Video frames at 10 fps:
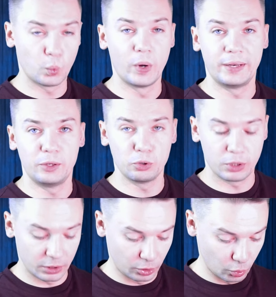when you
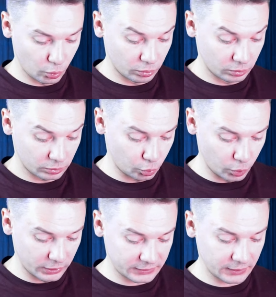can do.
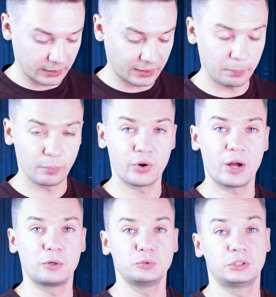Two extended thumb
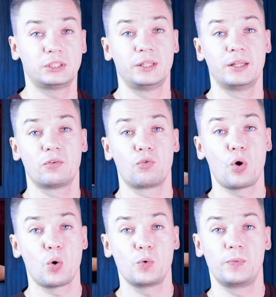rounds in a
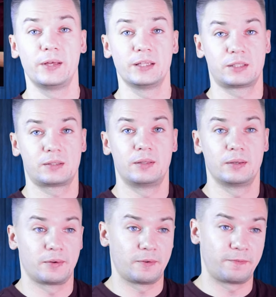row, that's
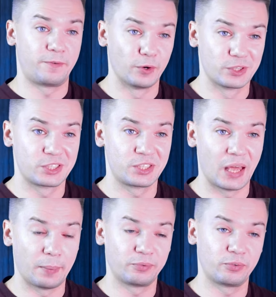the first
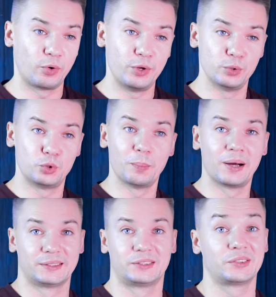step for you to
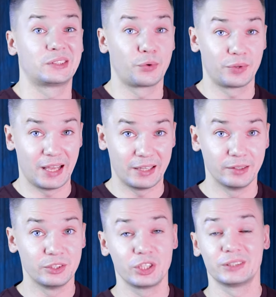master
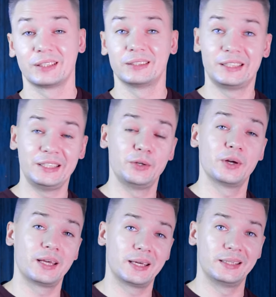Tornado. Just continue
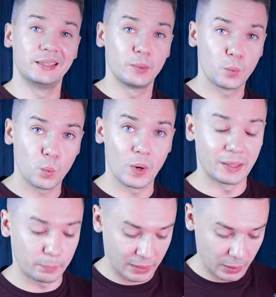adding
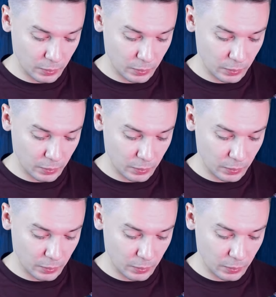one by